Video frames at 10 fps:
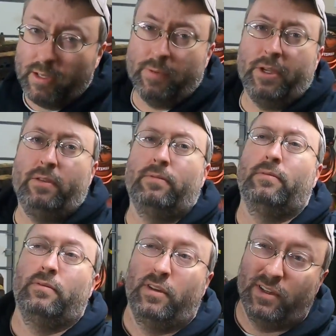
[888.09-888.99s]
I mean,
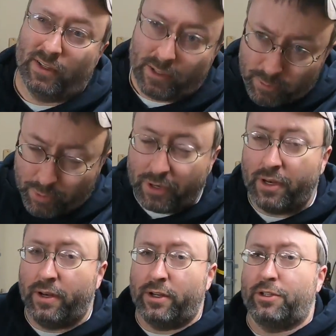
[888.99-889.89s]
to put it
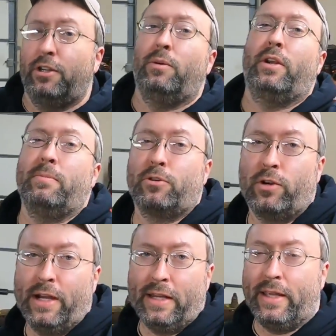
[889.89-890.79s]
in a nutshell, what I'm
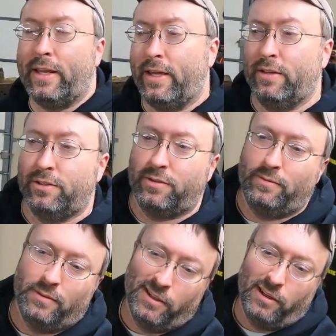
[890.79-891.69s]
trying to get at is,